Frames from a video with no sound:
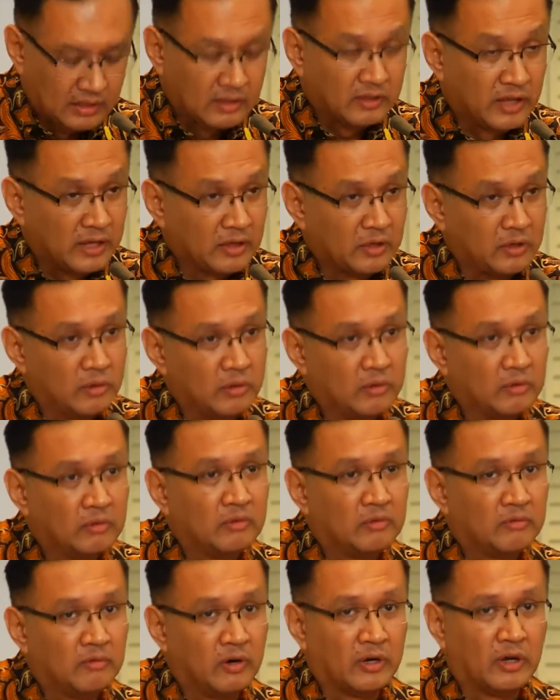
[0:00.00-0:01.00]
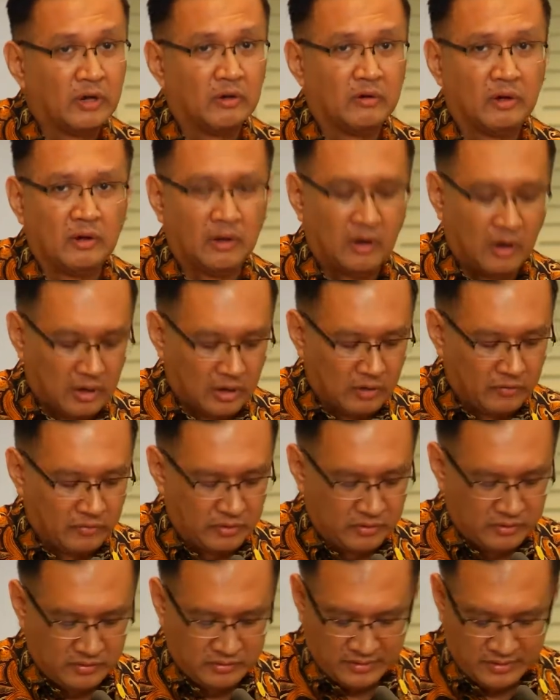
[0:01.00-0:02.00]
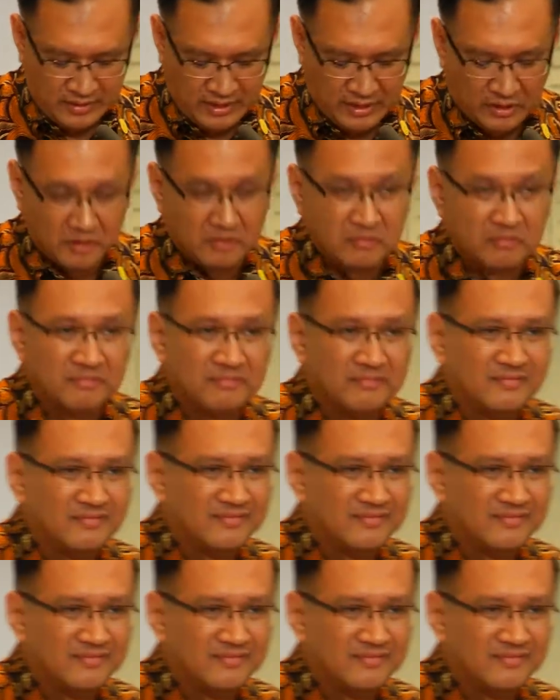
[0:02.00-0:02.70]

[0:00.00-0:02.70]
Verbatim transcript: Thank you for all, all of you. Thank you.